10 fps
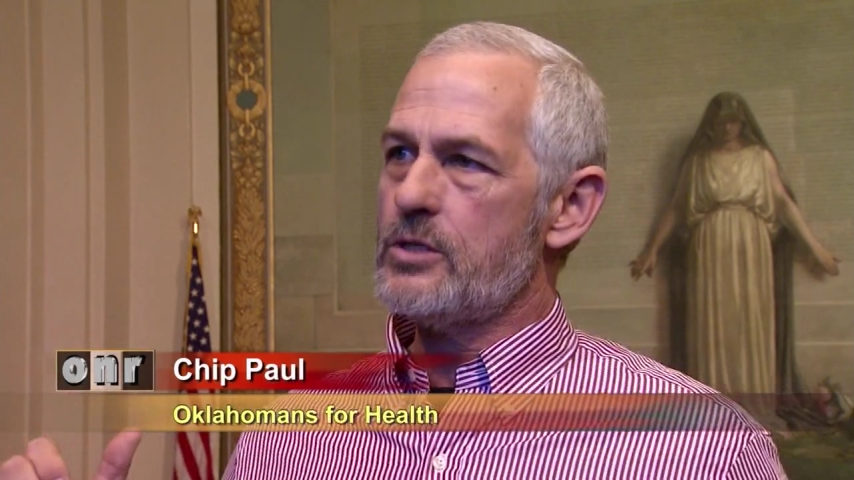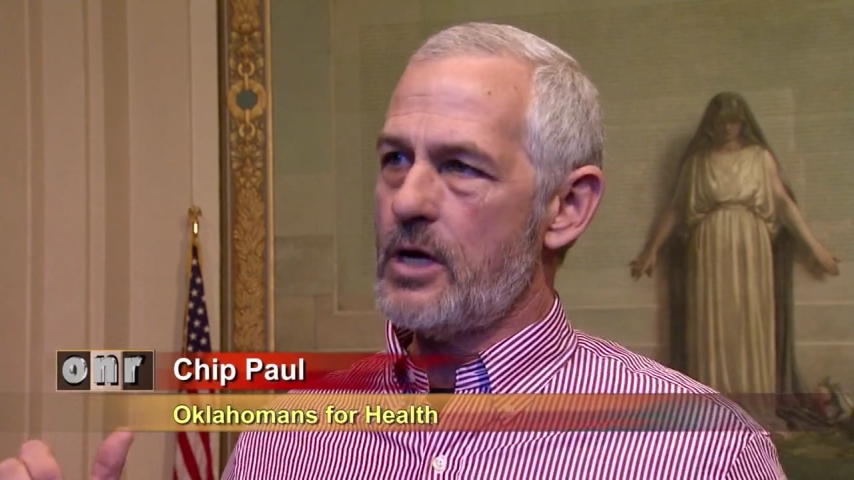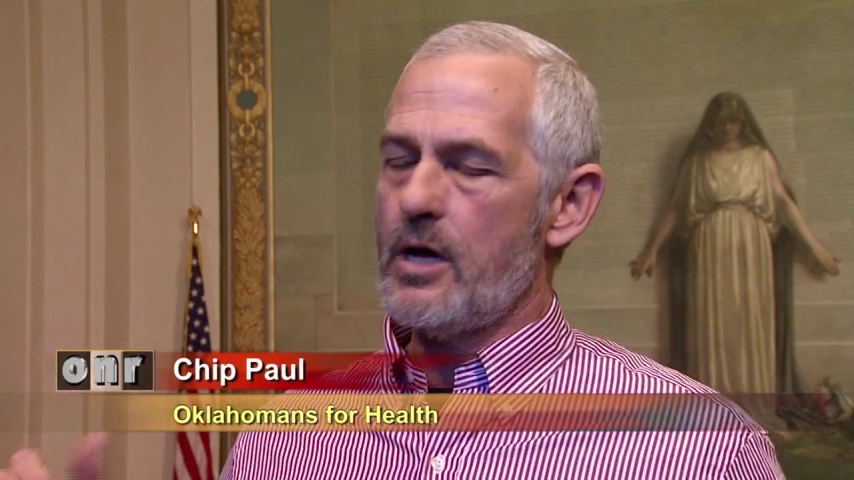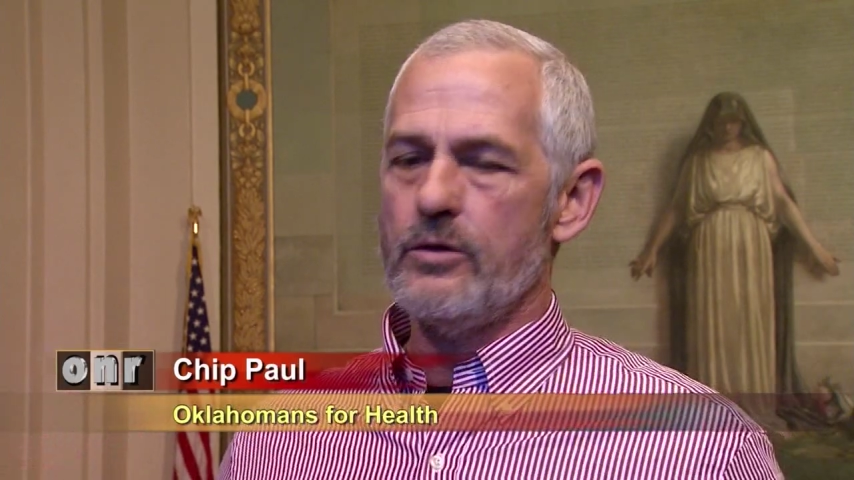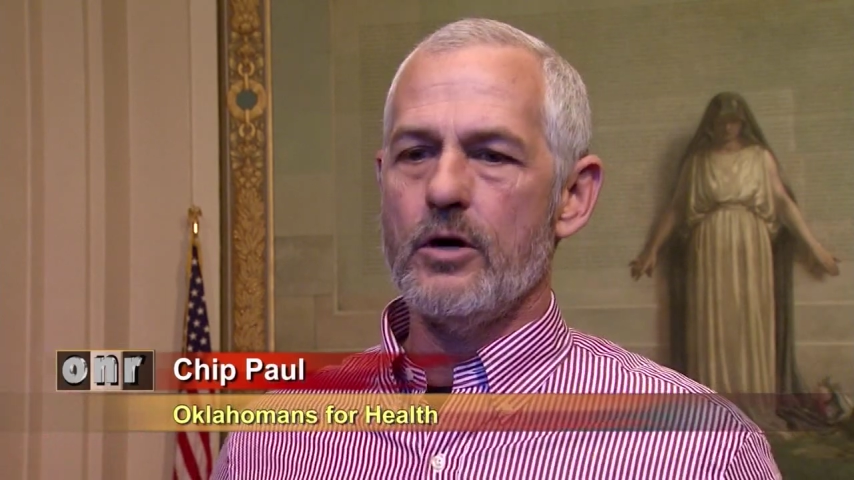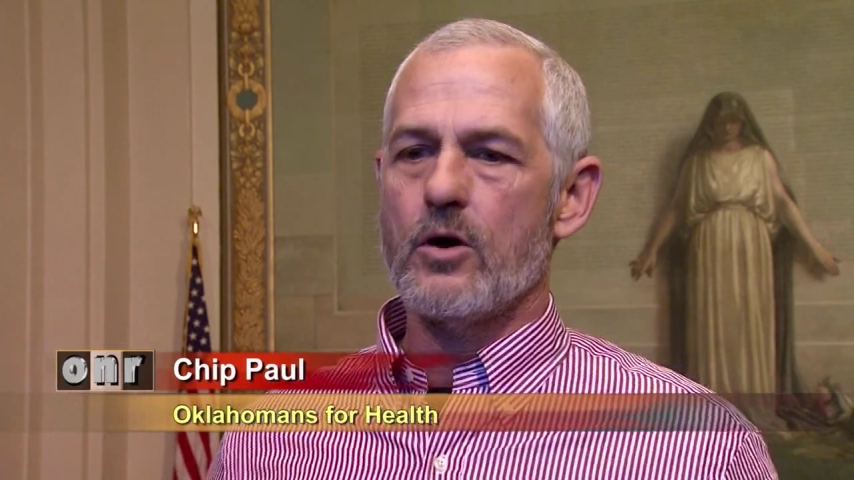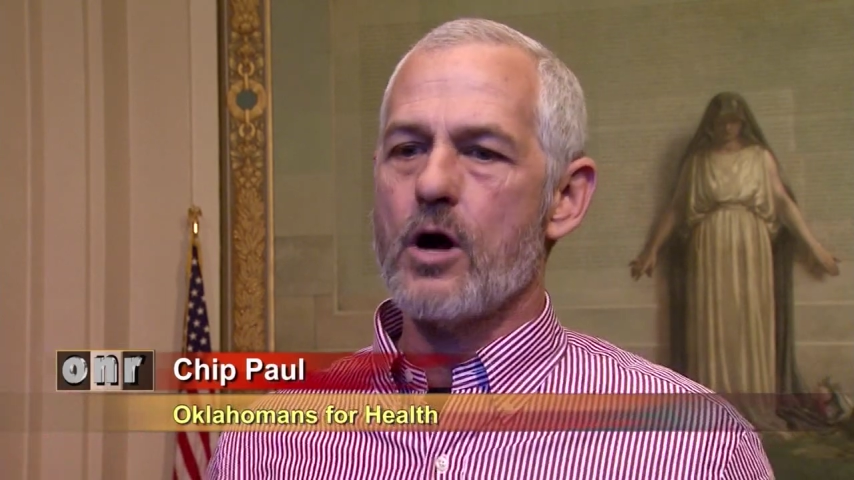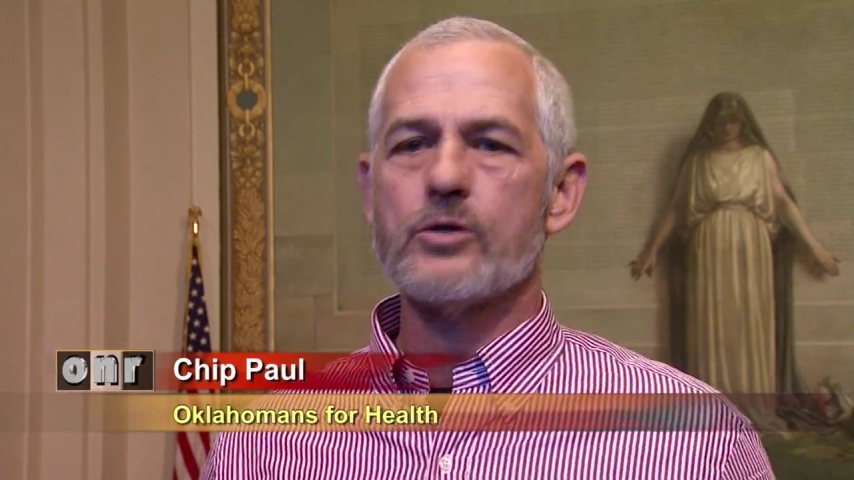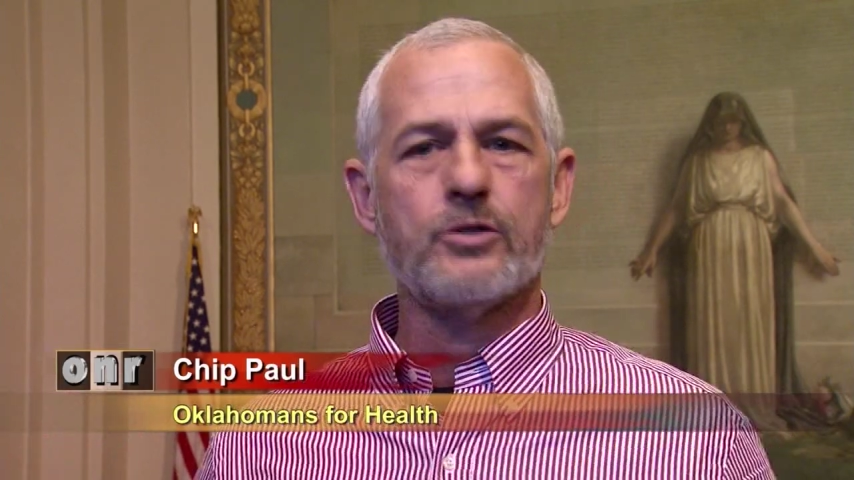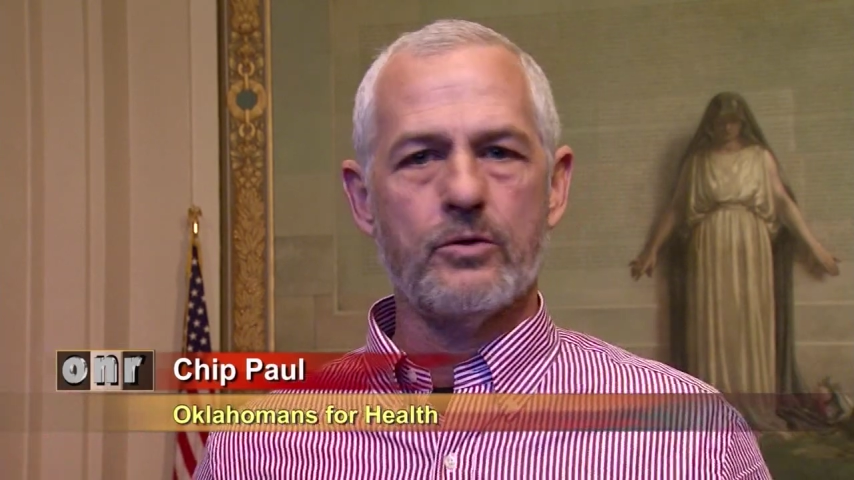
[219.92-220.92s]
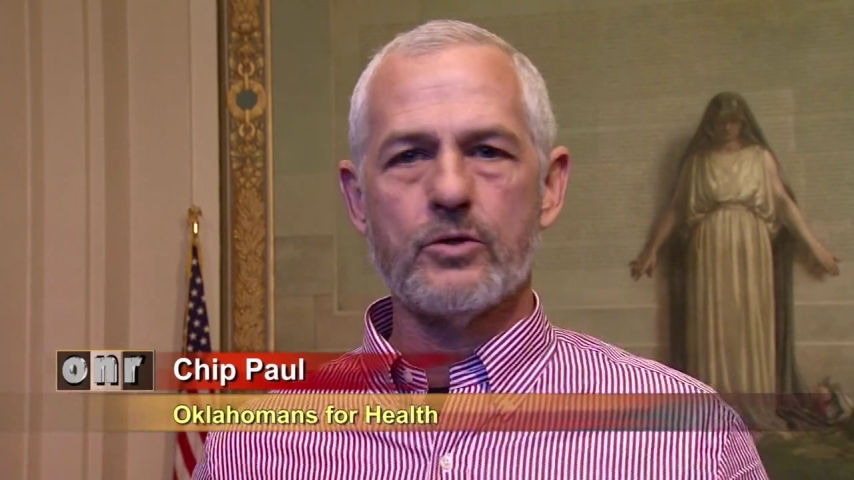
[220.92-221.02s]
said, there are certain